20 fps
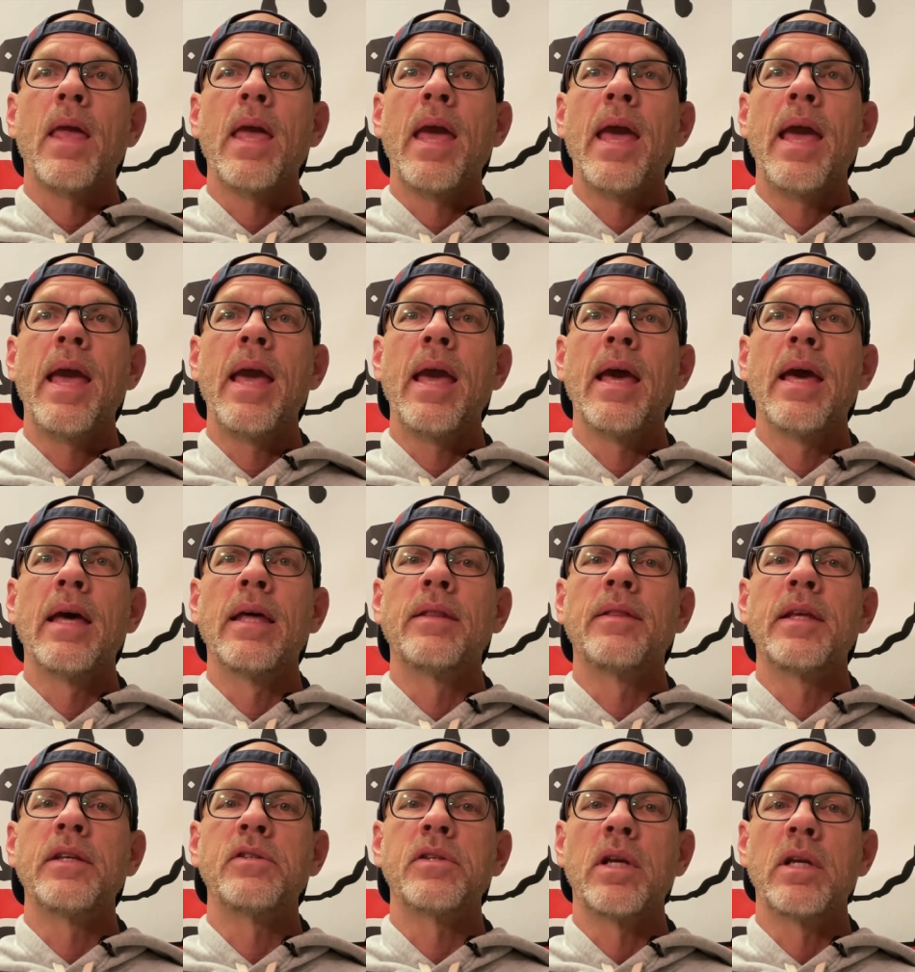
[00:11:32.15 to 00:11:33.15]
And
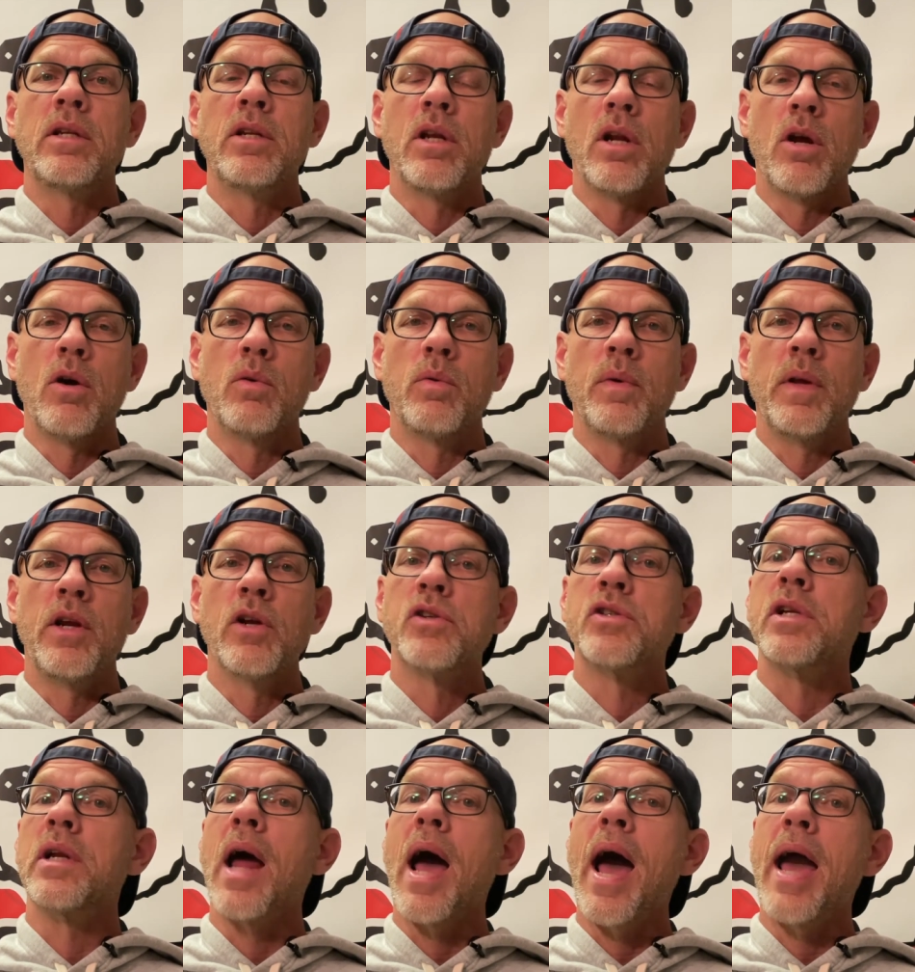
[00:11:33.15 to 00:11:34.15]
they said, you know,
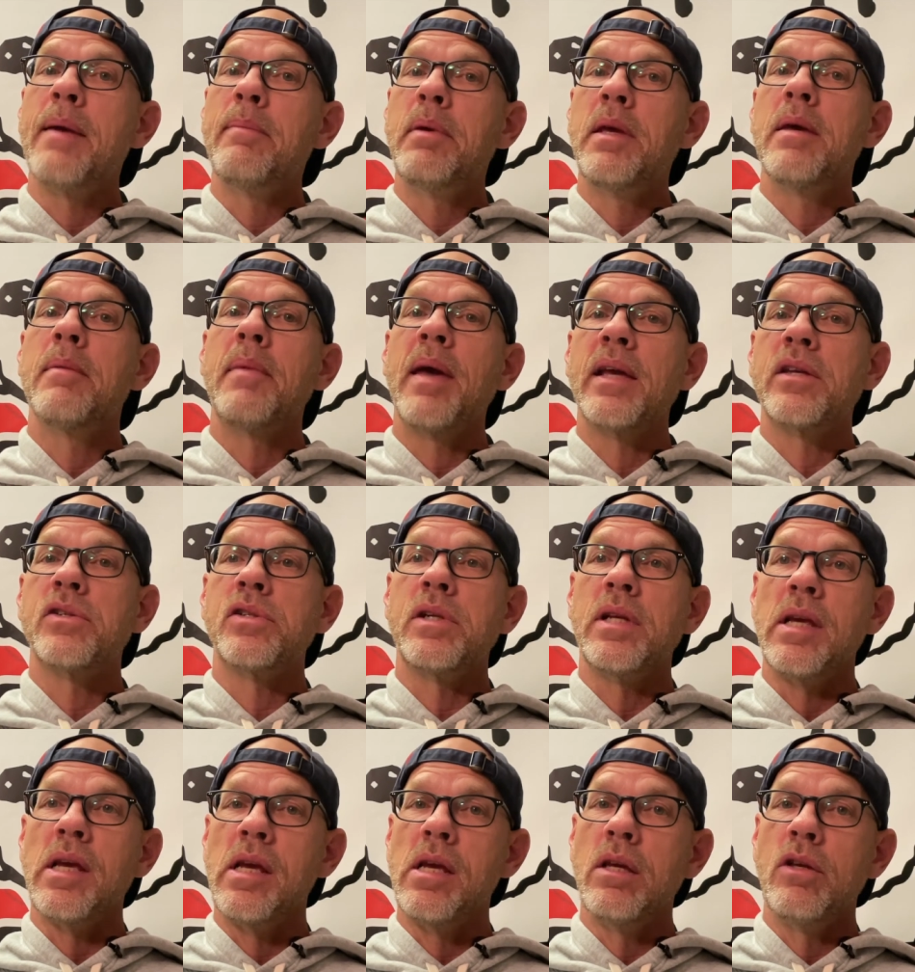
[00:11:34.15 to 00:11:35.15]
here's an IBM
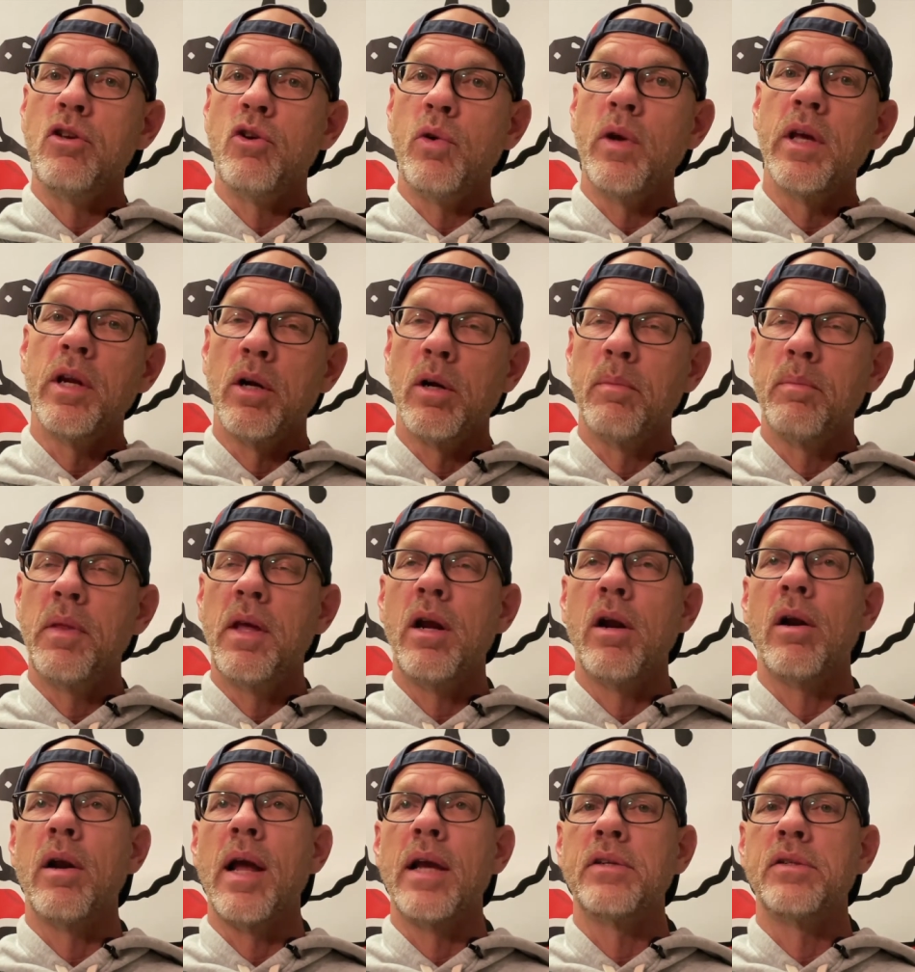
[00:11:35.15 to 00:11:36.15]
XT, you enter them
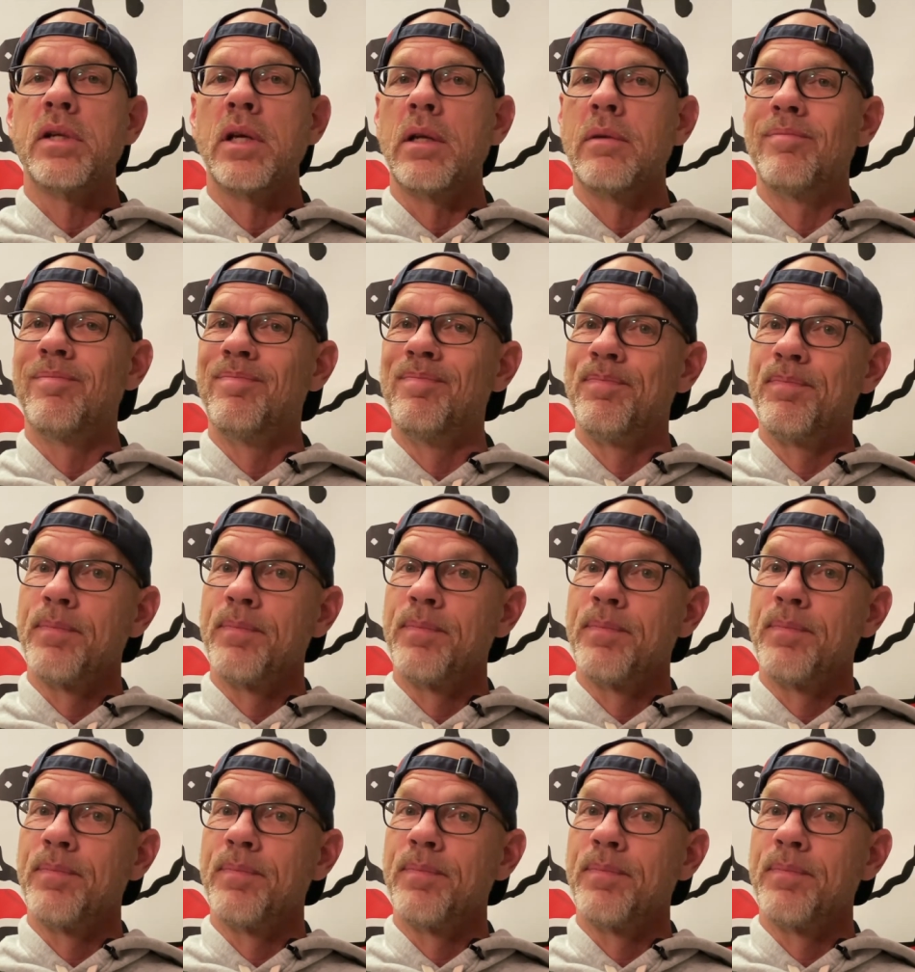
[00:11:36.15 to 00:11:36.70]
there. And I said,